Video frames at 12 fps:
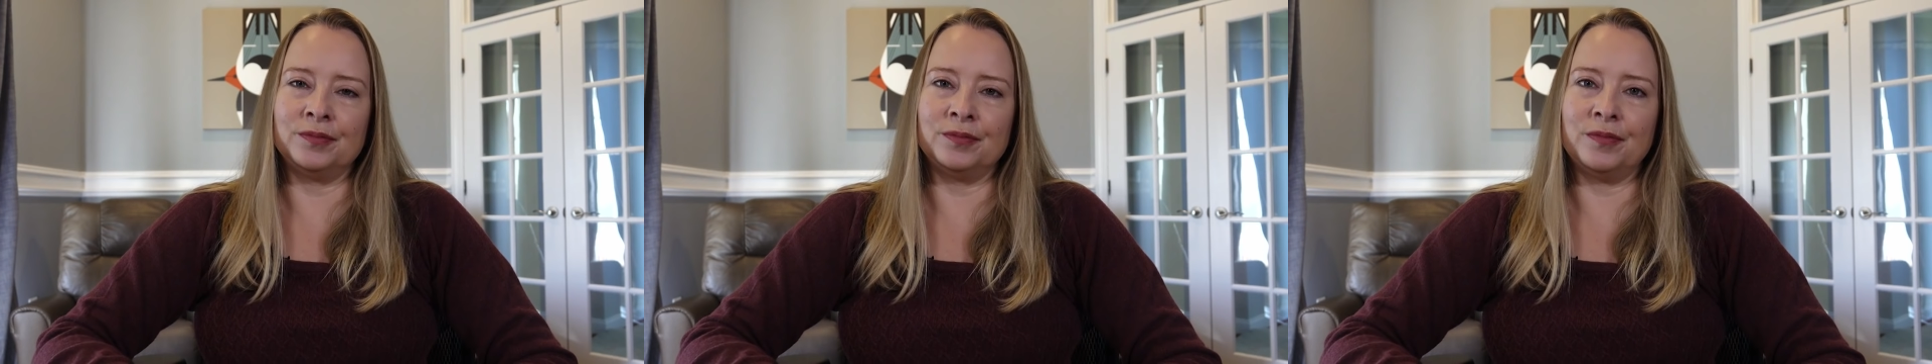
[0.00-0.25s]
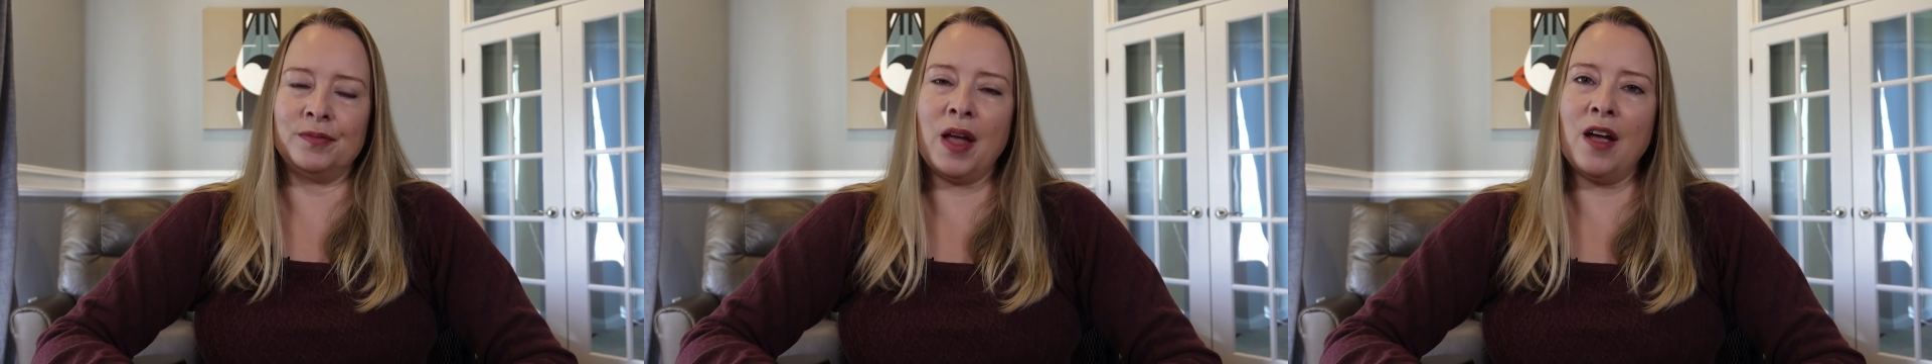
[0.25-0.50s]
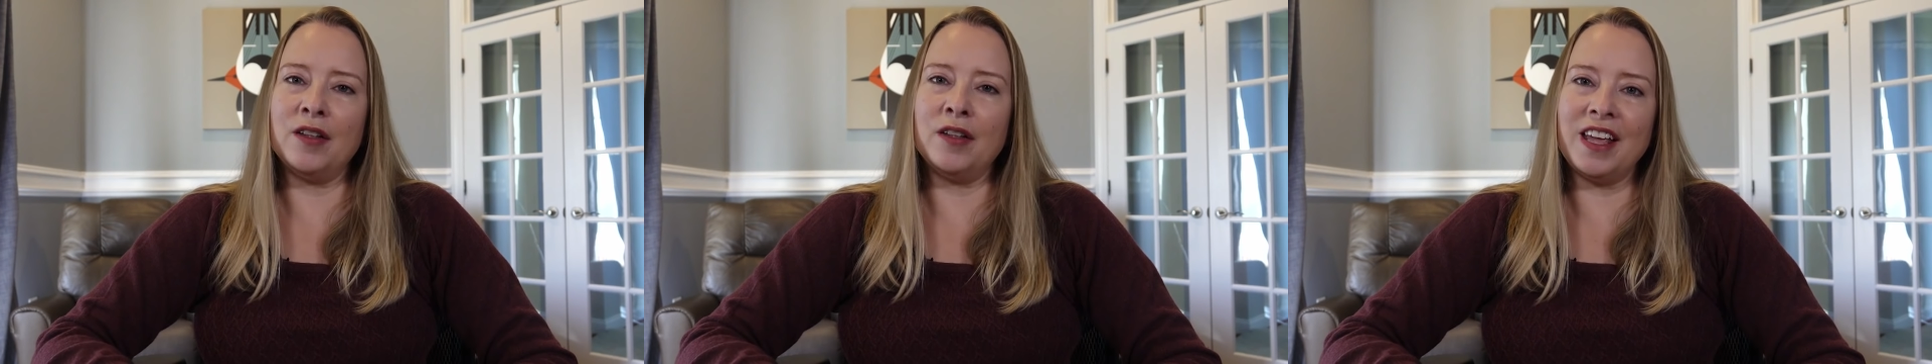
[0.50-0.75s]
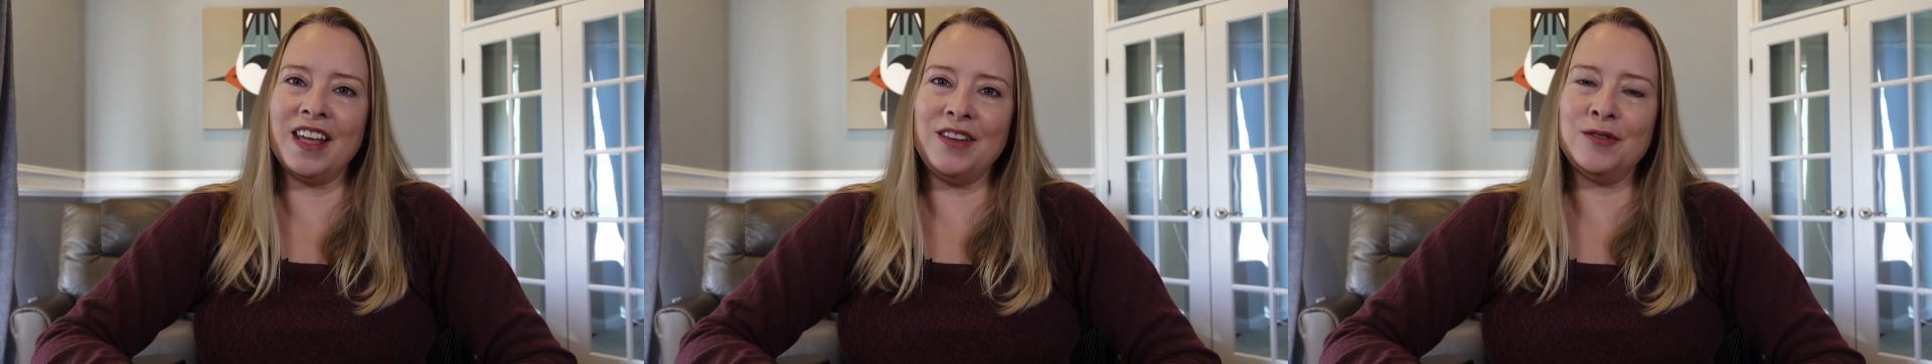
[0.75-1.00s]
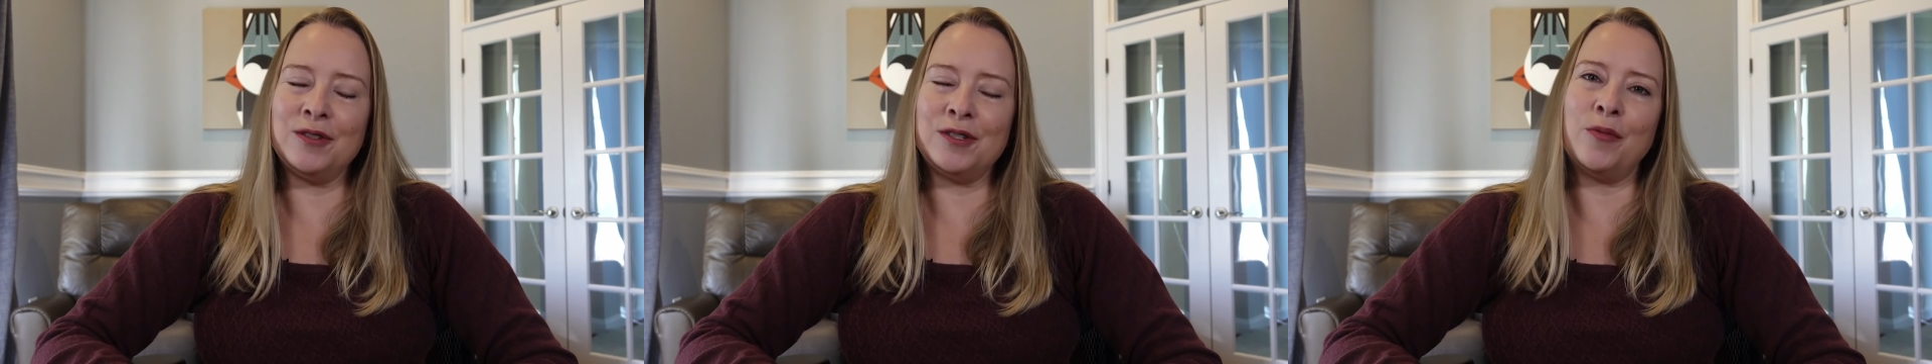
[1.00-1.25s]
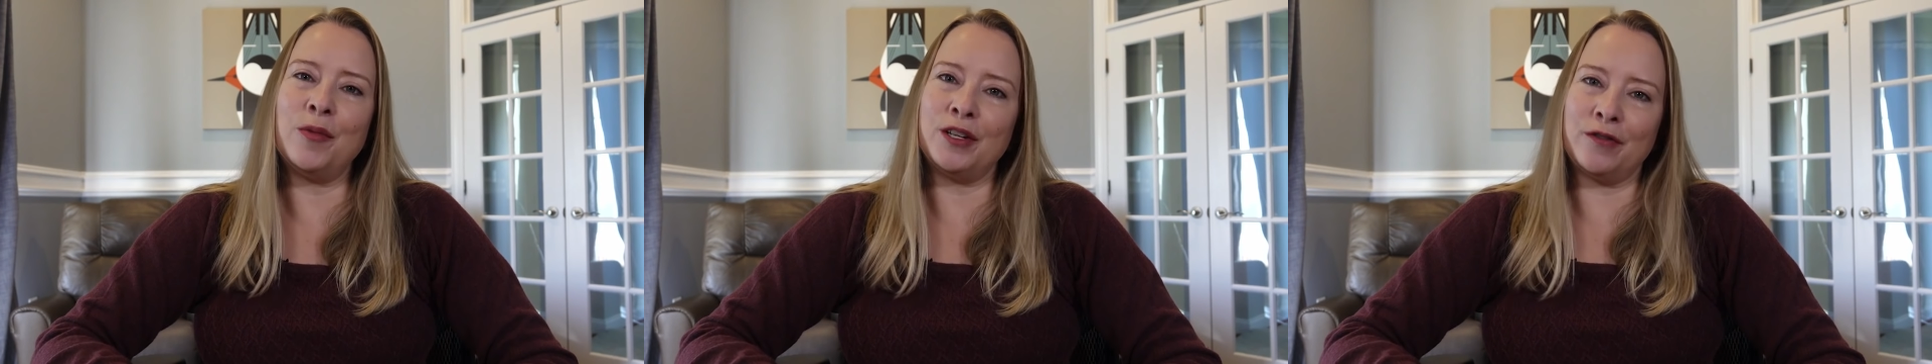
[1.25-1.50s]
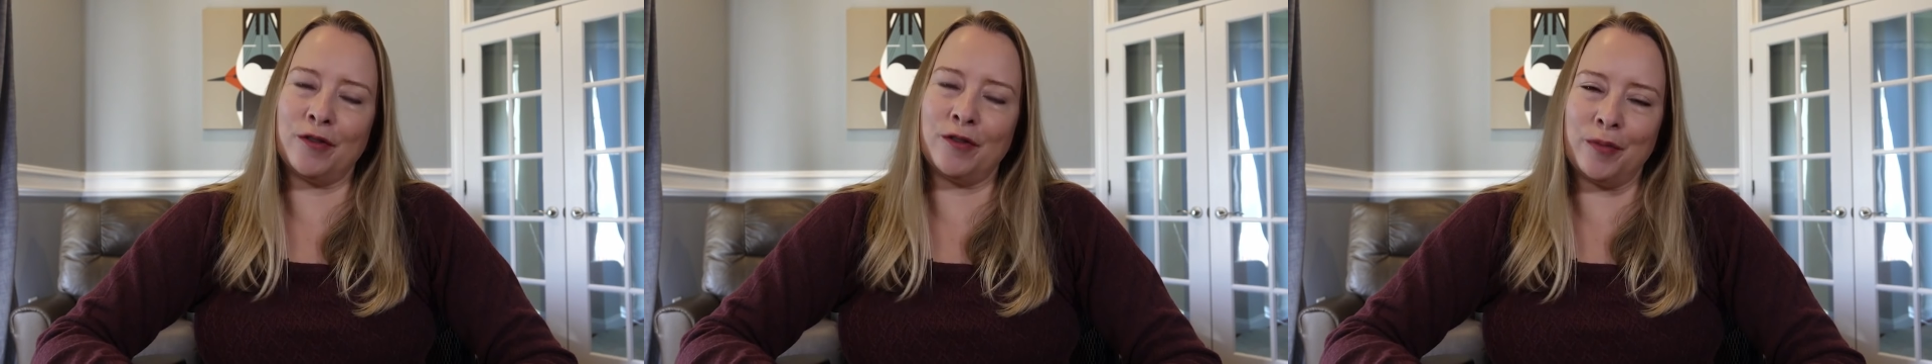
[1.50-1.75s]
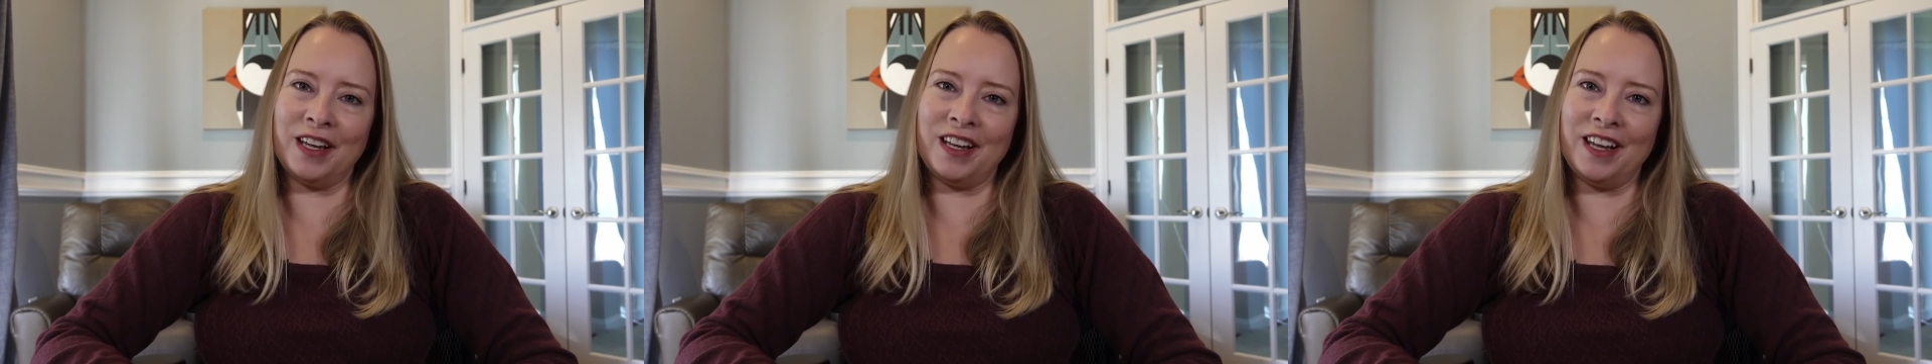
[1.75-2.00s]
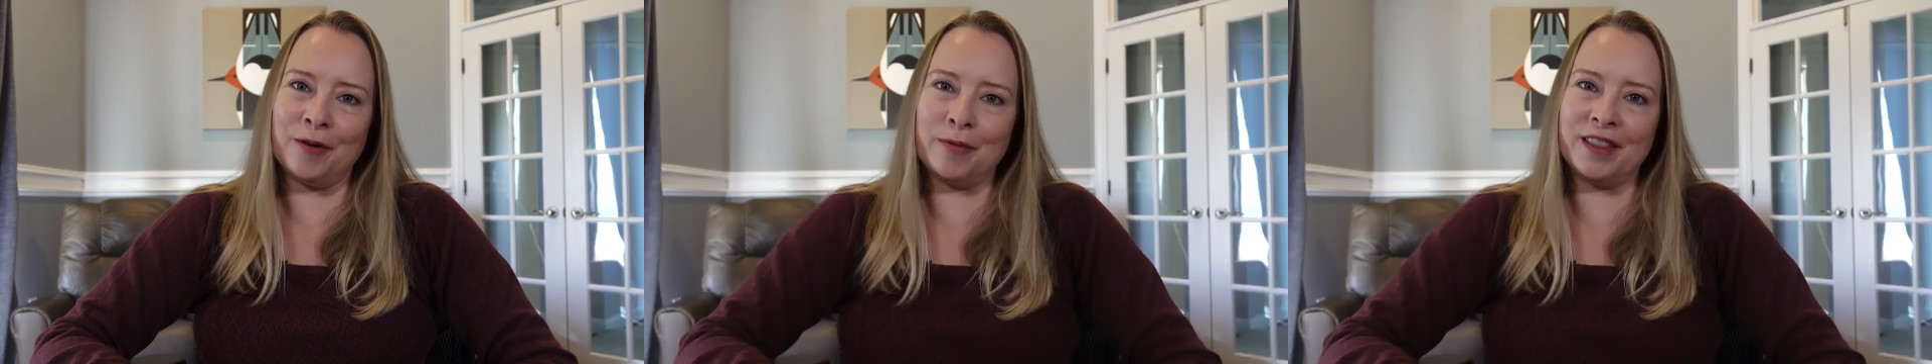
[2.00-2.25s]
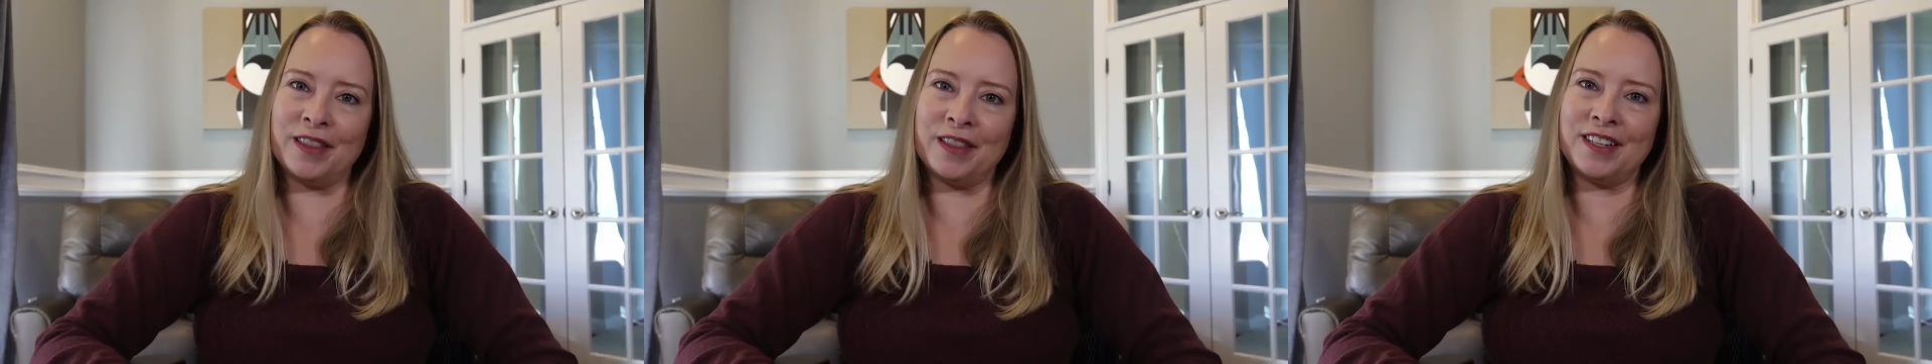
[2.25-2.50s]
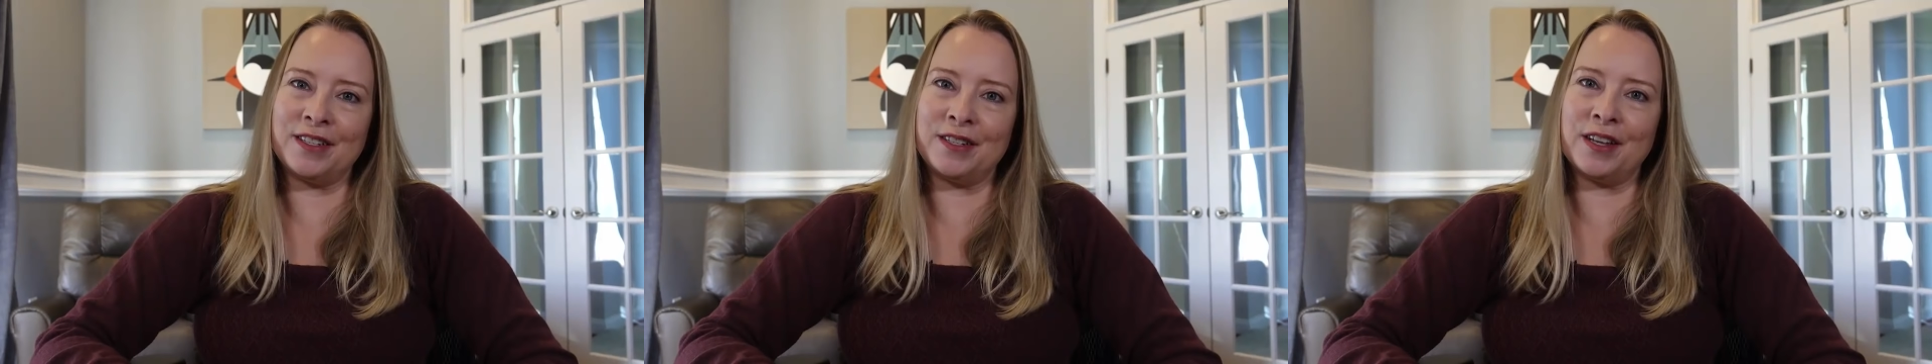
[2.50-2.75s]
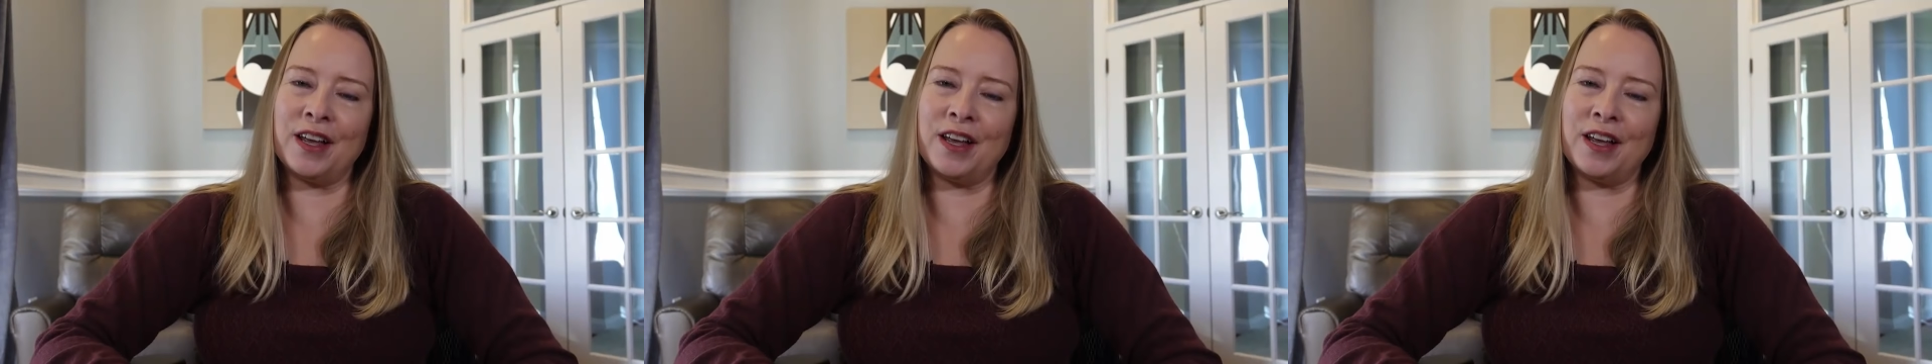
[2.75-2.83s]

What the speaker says: Michiel, thank you so much for being here with us.